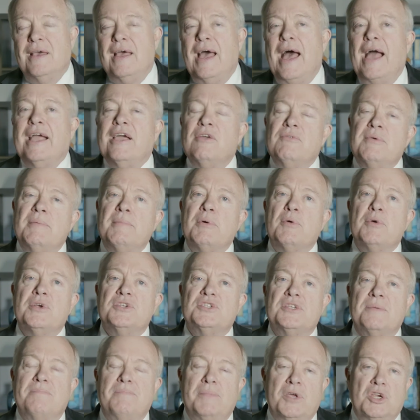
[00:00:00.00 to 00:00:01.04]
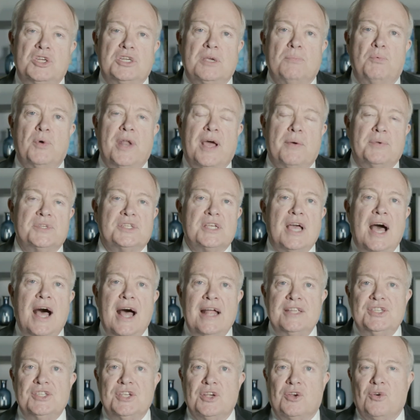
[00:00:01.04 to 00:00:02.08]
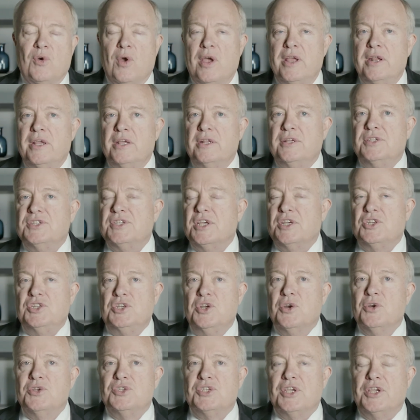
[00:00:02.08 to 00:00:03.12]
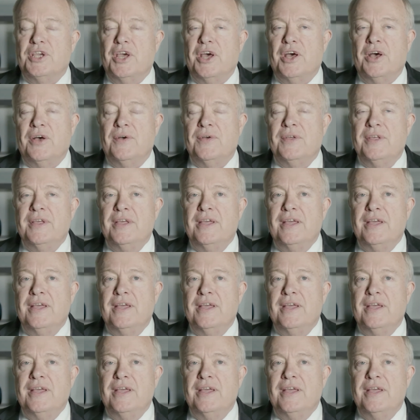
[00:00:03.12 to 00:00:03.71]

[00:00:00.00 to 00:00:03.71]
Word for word: I can remember as a bishop when I was consecrated six years ago